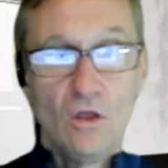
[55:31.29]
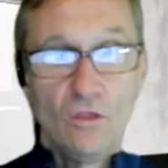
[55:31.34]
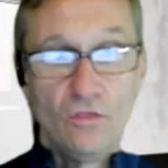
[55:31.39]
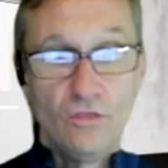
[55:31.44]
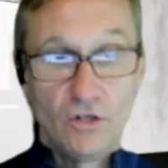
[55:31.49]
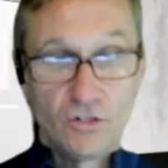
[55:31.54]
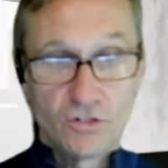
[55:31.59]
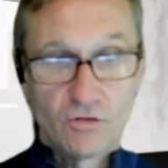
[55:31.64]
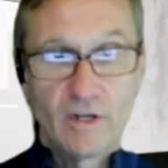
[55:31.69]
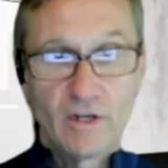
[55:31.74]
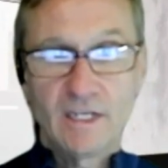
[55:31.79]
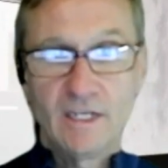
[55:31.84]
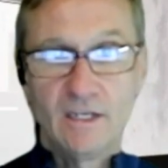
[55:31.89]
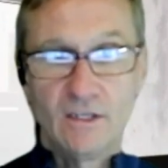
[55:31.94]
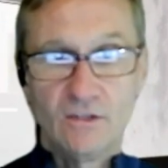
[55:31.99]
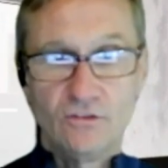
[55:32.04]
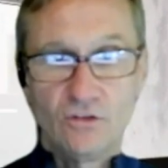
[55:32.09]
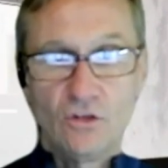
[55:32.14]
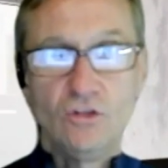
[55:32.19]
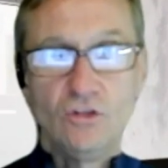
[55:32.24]
the trick
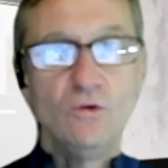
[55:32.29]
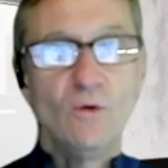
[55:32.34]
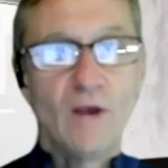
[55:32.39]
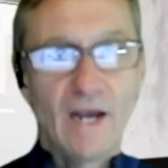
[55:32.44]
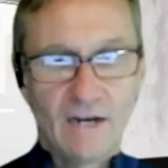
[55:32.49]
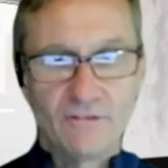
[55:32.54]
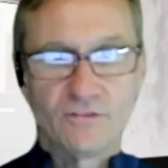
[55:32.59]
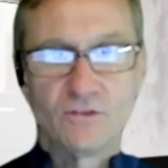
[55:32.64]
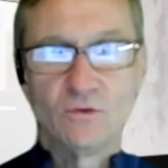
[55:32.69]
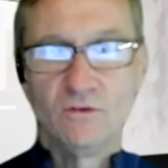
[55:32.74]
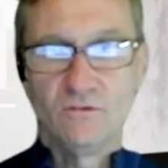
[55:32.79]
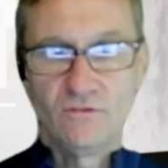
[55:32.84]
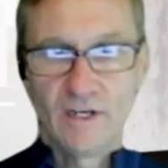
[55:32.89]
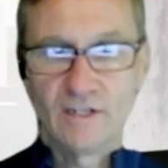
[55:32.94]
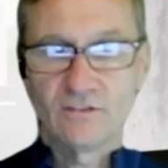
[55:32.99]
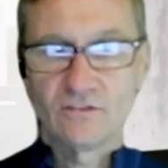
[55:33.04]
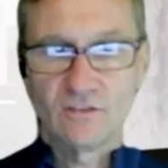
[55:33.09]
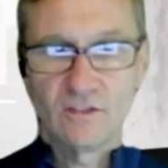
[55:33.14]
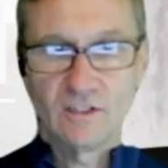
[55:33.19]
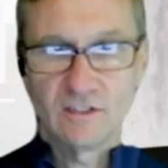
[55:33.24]
is you have to
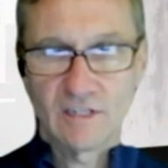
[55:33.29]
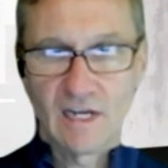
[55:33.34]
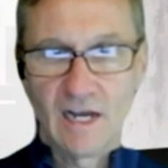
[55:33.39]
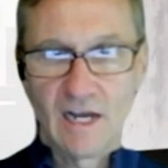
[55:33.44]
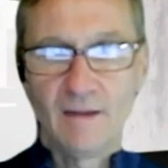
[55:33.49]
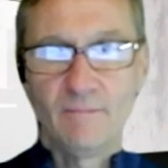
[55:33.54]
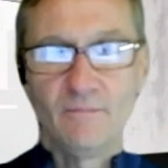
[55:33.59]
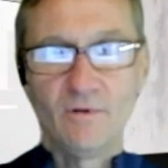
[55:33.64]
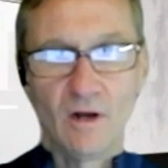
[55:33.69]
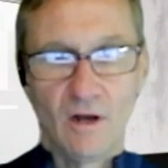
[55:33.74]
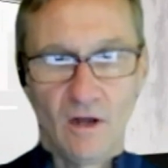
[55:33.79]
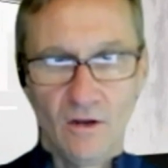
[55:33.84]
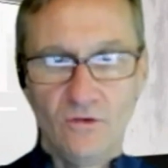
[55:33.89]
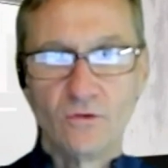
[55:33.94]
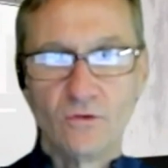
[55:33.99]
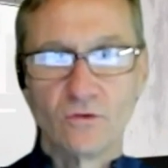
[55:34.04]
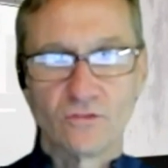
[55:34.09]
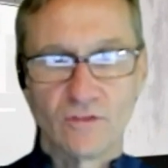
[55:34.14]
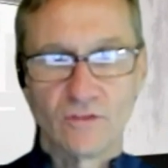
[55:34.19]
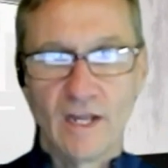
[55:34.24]
invest the time to
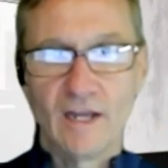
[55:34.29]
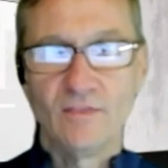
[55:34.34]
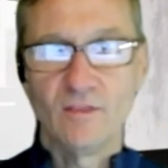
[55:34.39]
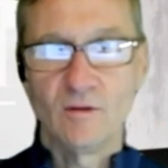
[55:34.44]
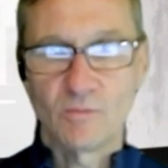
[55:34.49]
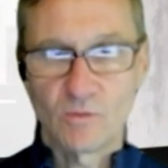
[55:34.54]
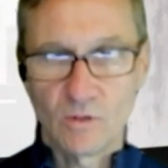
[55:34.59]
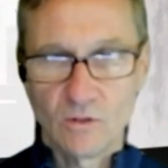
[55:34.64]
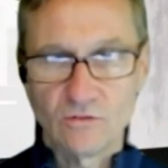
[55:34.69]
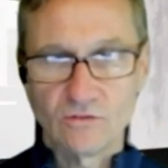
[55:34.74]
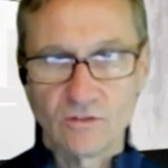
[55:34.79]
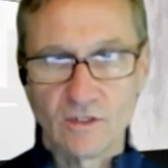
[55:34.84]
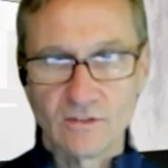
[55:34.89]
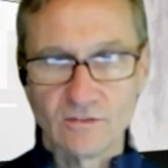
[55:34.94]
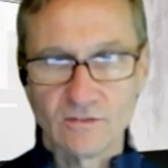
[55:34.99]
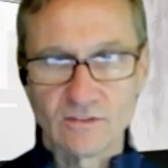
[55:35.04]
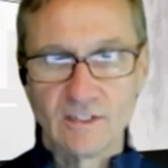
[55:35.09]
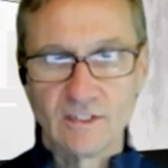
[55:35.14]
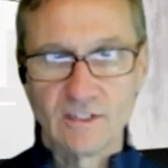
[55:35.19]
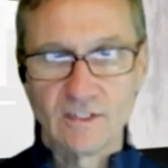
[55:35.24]
understand the
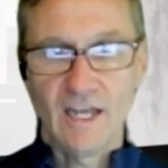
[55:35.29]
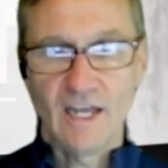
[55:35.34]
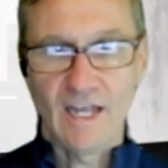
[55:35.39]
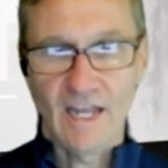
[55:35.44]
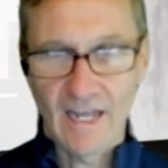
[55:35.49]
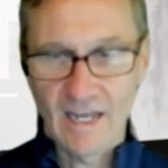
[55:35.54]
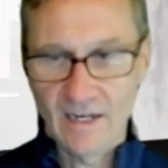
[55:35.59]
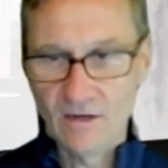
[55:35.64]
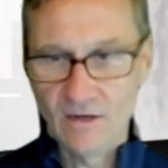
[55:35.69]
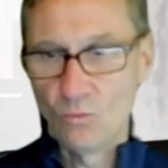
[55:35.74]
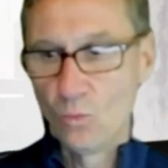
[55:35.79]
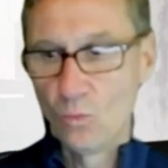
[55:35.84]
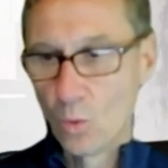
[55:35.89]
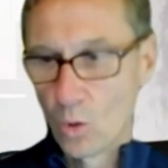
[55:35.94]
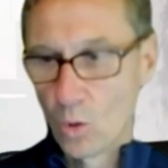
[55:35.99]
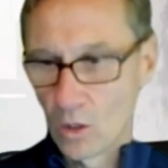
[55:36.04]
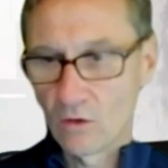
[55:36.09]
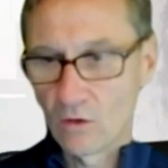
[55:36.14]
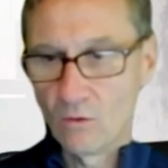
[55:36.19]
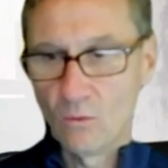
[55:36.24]
process and
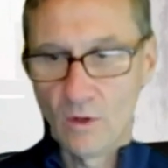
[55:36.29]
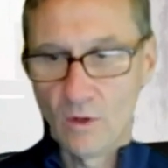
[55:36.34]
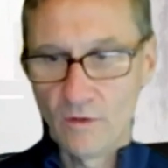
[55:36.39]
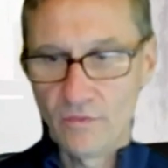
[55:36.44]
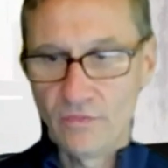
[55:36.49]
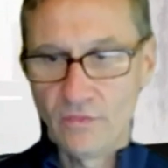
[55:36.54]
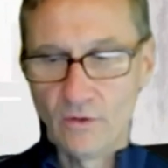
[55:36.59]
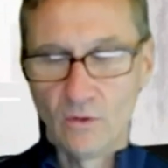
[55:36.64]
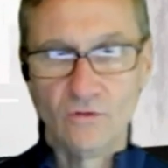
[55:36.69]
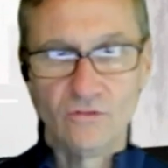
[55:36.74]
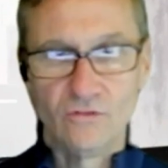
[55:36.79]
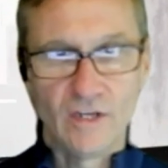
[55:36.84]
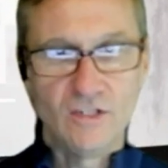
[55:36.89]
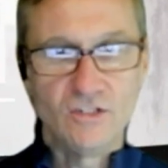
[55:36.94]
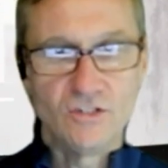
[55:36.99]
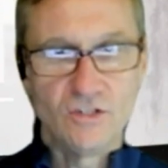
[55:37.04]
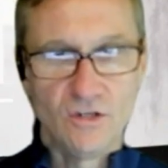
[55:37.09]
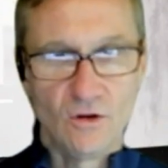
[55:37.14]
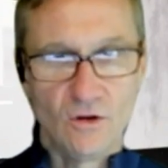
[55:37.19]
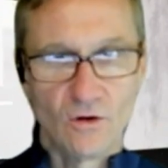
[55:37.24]
work with those
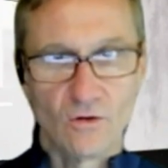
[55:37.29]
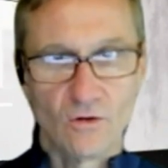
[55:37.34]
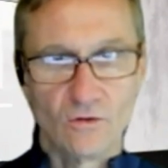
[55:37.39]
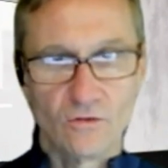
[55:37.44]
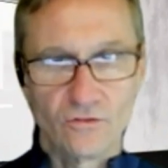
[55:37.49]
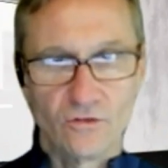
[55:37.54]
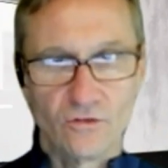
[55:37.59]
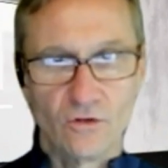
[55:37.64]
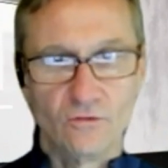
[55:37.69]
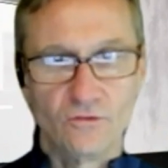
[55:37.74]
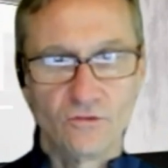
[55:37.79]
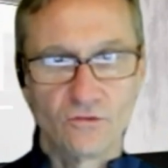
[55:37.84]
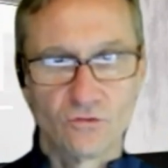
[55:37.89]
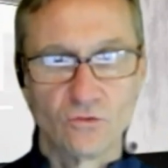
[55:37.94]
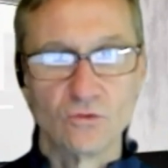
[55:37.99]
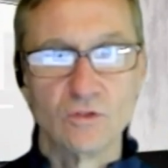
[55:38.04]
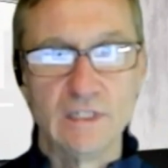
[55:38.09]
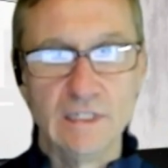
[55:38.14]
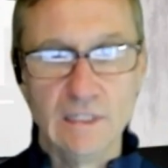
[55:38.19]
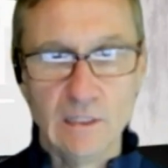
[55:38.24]
engineers to
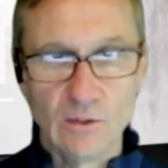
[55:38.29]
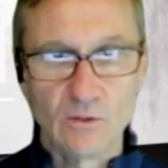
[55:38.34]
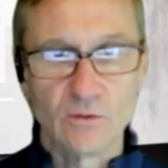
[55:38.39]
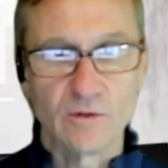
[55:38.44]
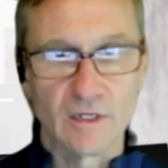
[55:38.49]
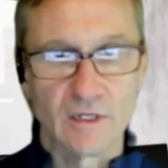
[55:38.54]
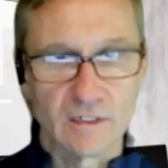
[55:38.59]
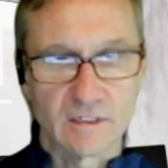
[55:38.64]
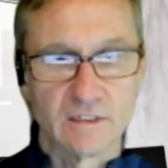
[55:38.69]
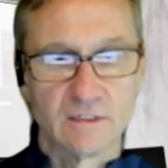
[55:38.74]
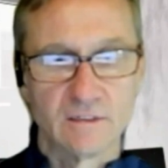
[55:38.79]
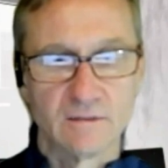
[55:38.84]
truly learn it.